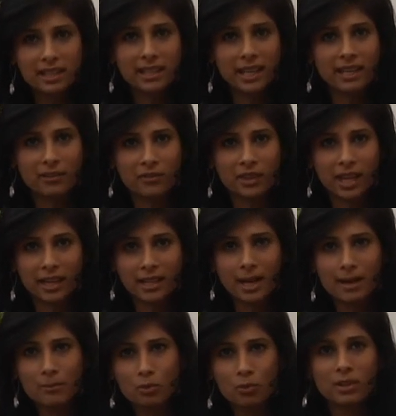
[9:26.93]
the data for that
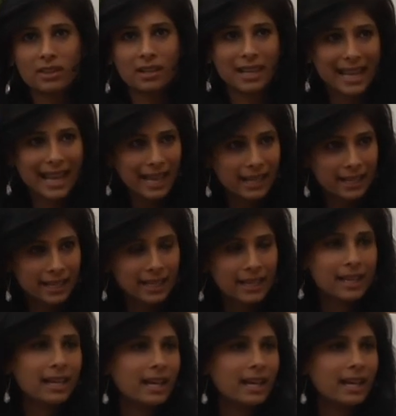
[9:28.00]
comes with a lag,